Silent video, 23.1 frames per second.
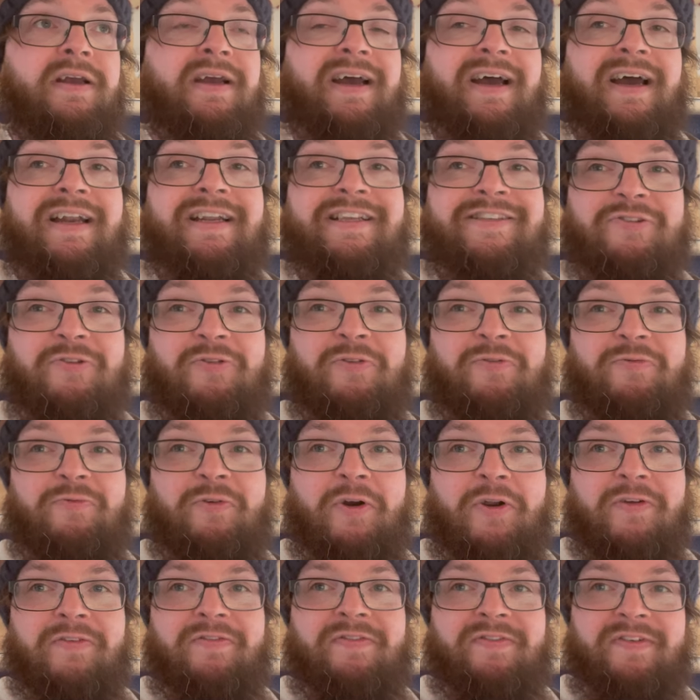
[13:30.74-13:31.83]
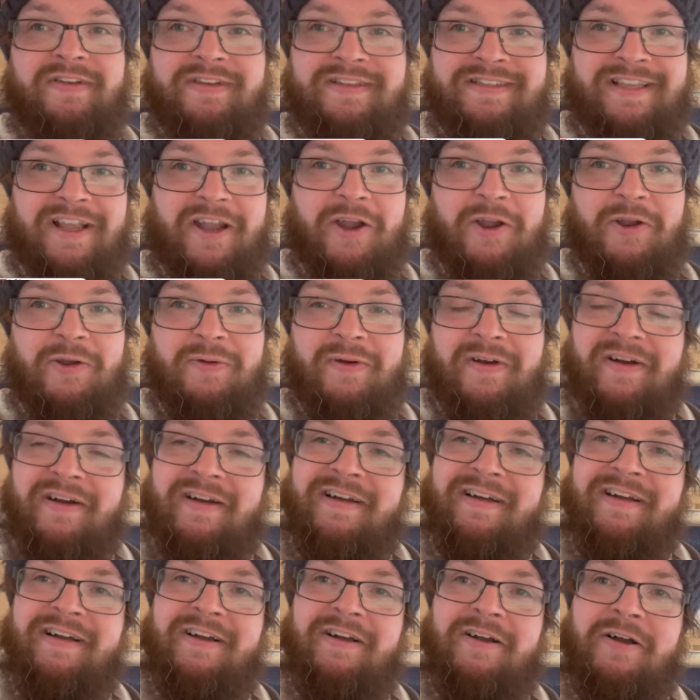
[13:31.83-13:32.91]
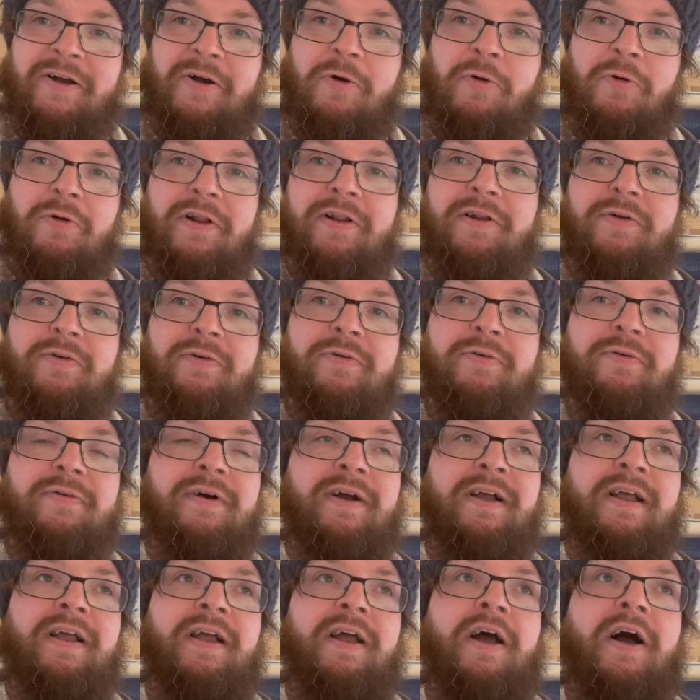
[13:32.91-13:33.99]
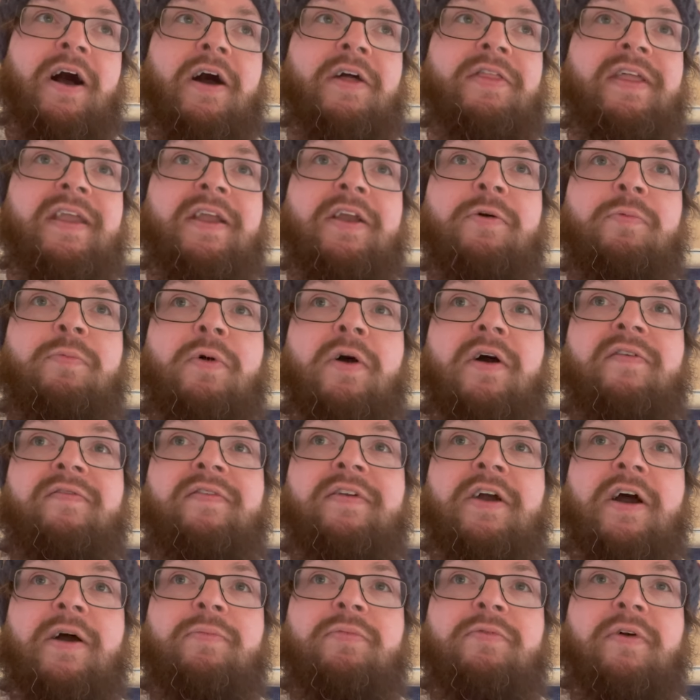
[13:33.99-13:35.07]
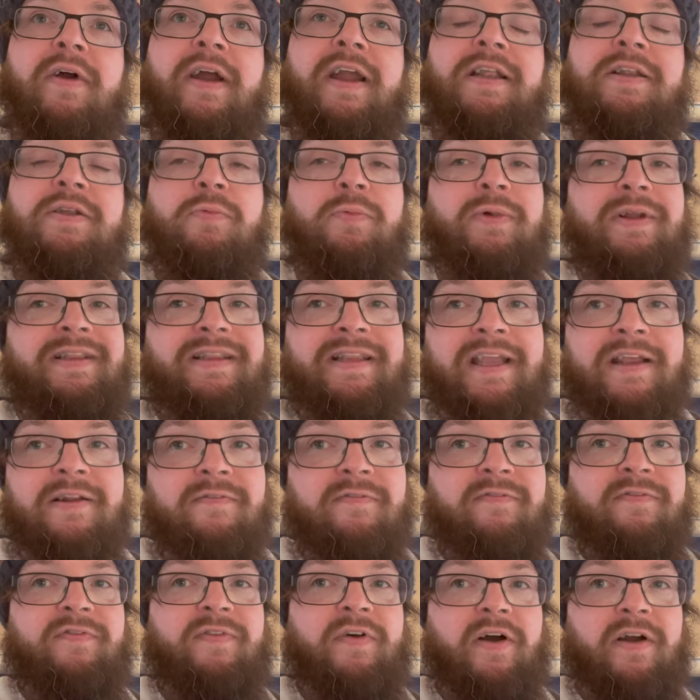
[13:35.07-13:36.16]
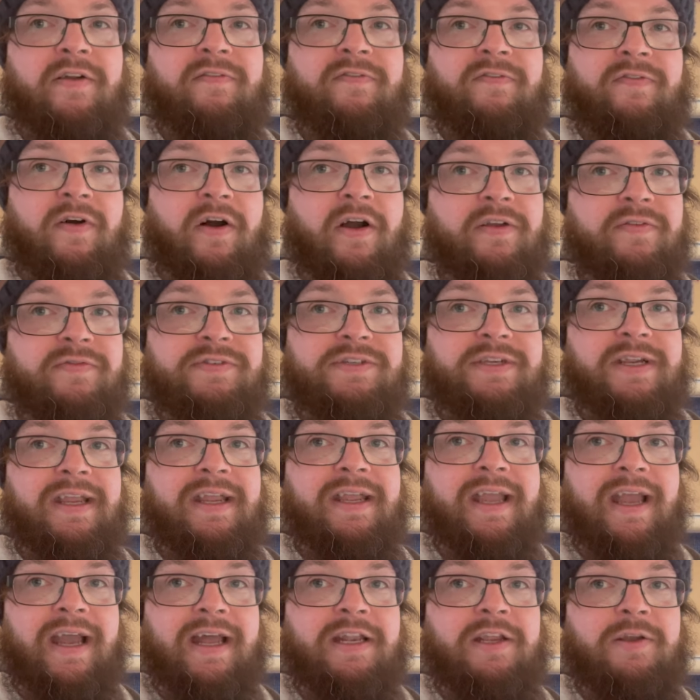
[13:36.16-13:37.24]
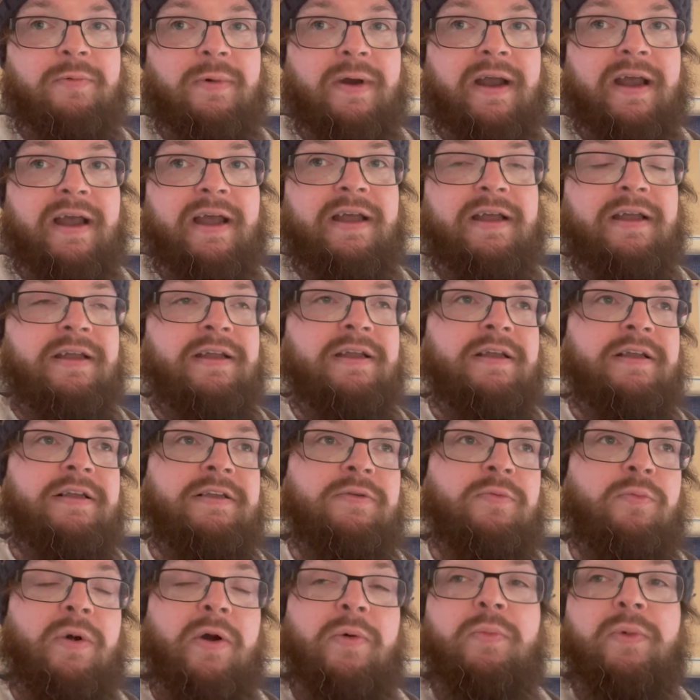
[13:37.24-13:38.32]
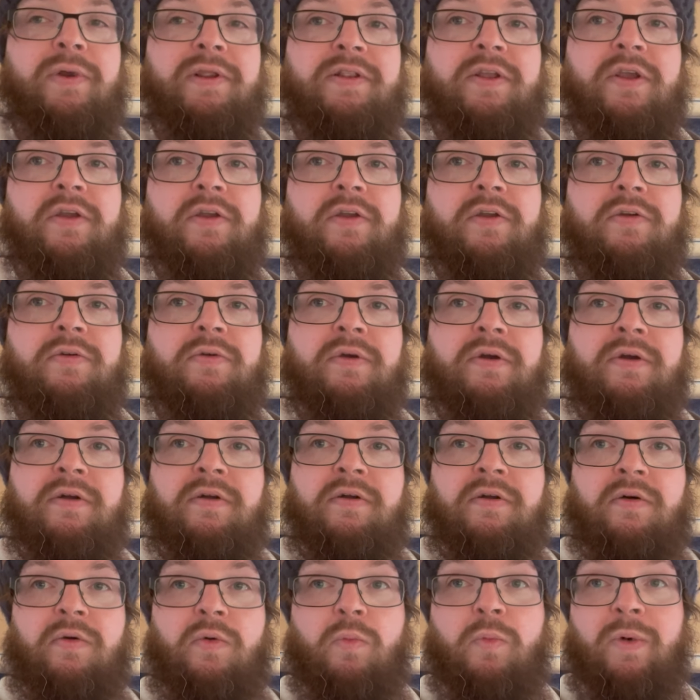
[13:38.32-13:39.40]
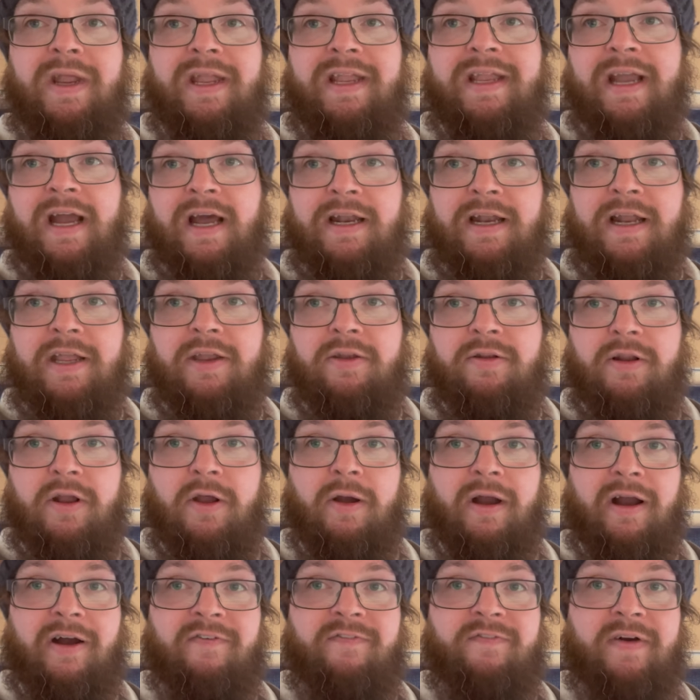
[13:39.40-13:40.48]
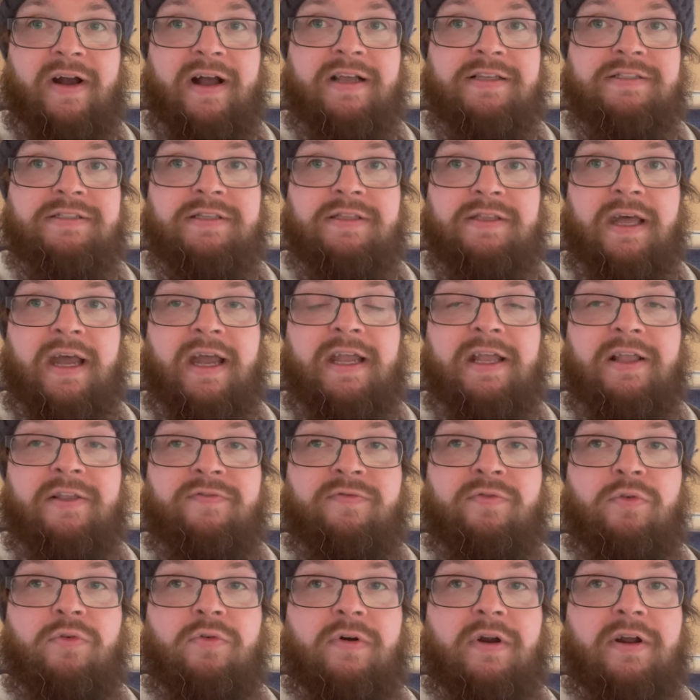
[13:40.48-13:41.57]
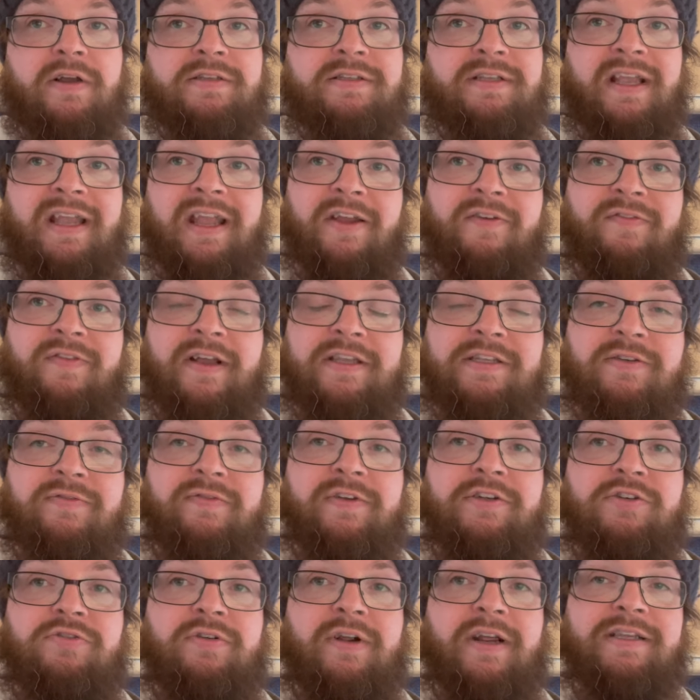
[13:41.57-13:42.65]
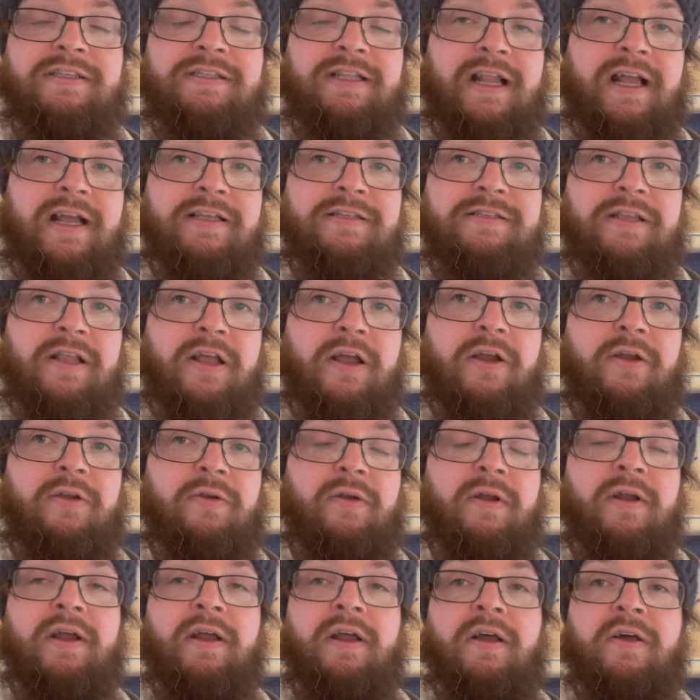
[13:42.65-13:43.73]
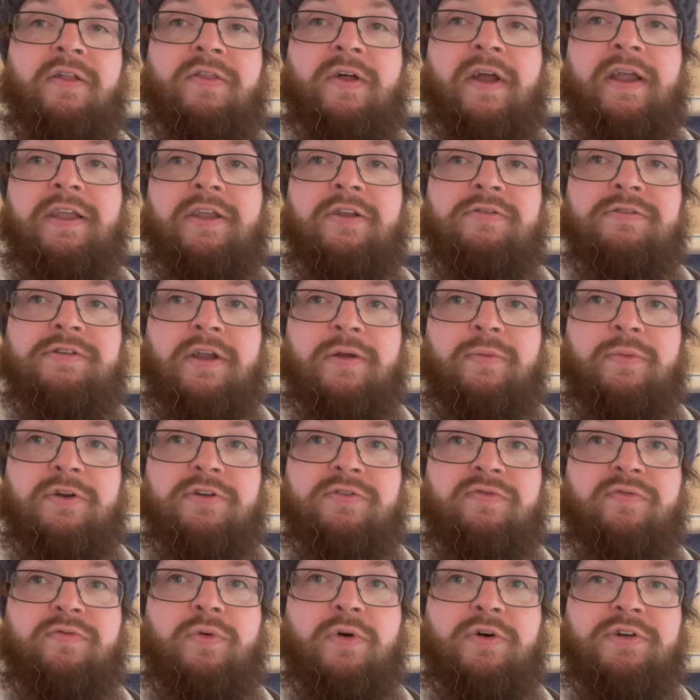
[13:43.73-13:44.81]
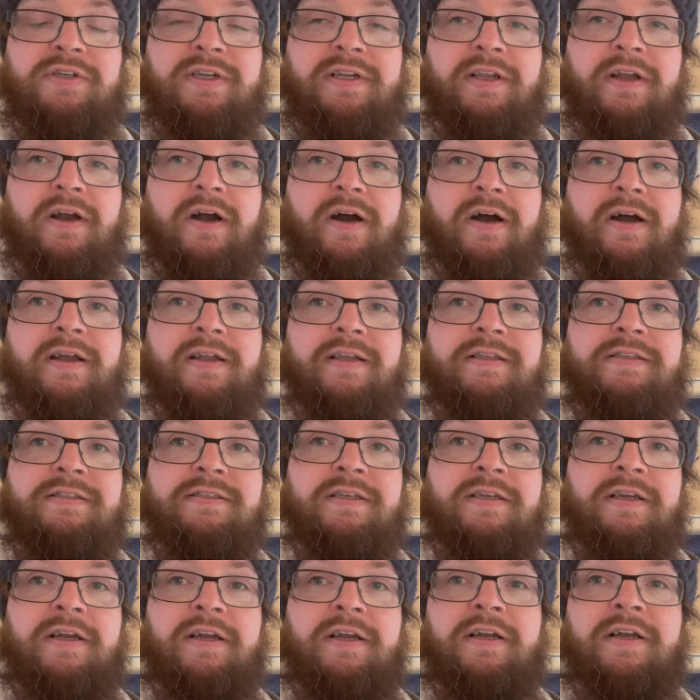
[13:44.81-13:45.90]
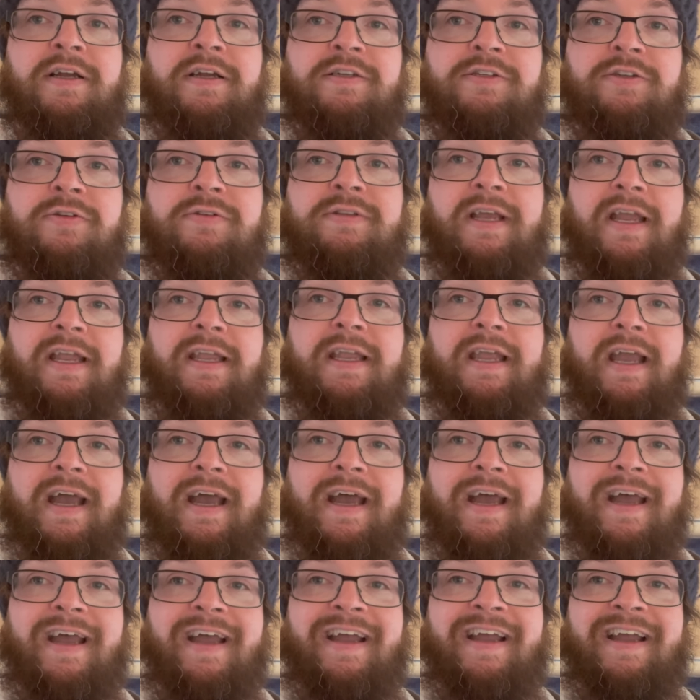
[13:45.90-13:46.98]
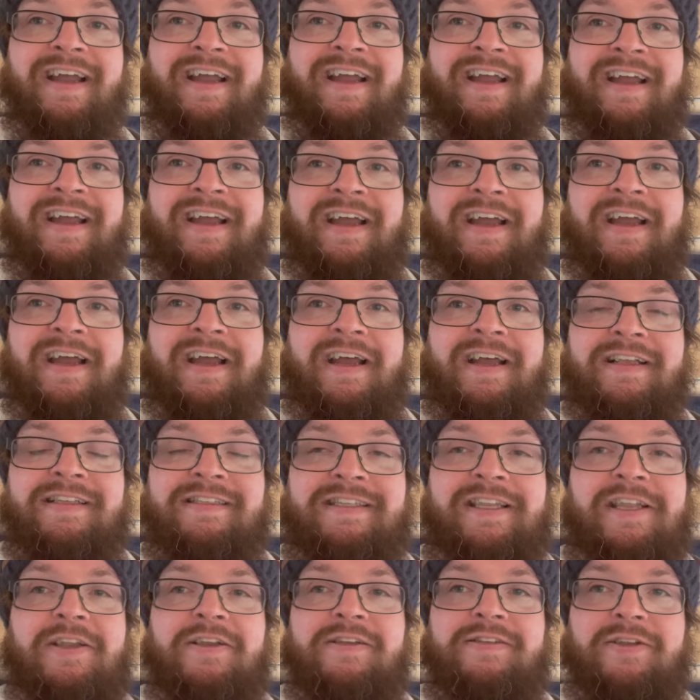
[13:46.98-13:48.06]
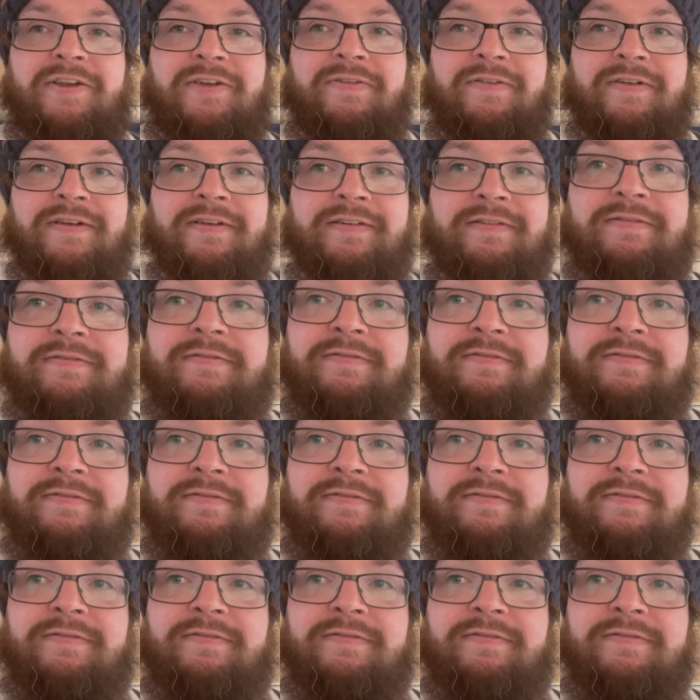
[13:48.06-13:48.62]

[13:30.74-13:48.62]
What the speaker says: And it's on the roof. So all in all, I think a worthy upgrade. We didn't find 5G anywhere. When we do, we can let you know how fast that is for us. If that's of interest, let us know. Thank you so much for watching, guys. Do take care. See you soon.